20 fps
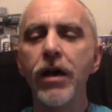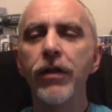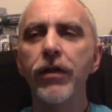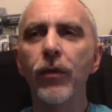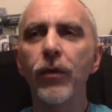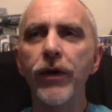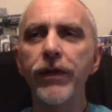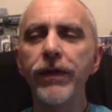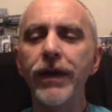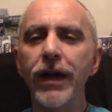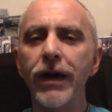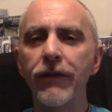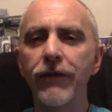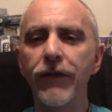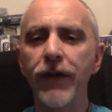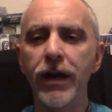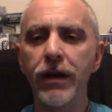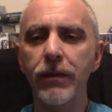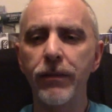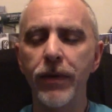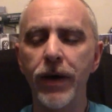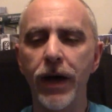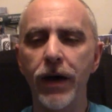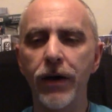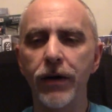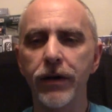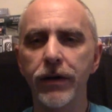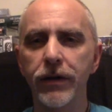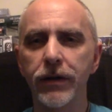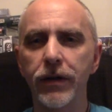The one thing I found
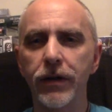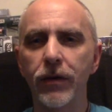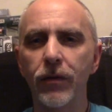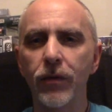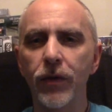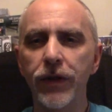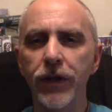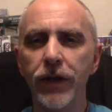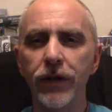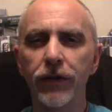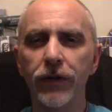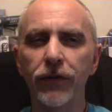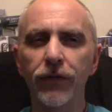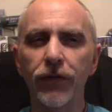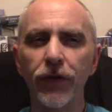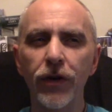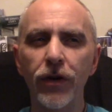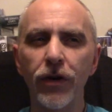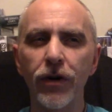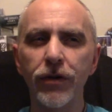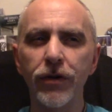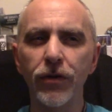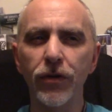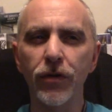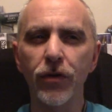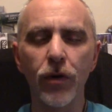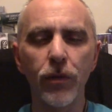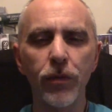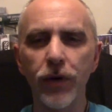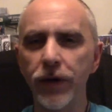out with it is it's very hard to
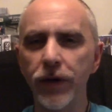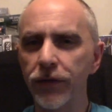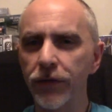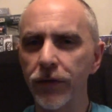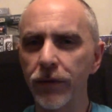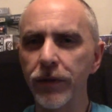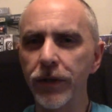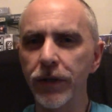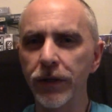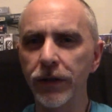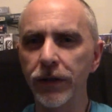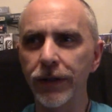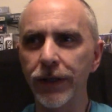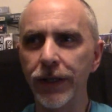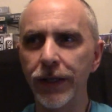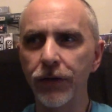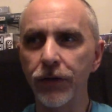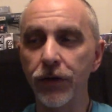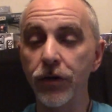incorporate somebody later.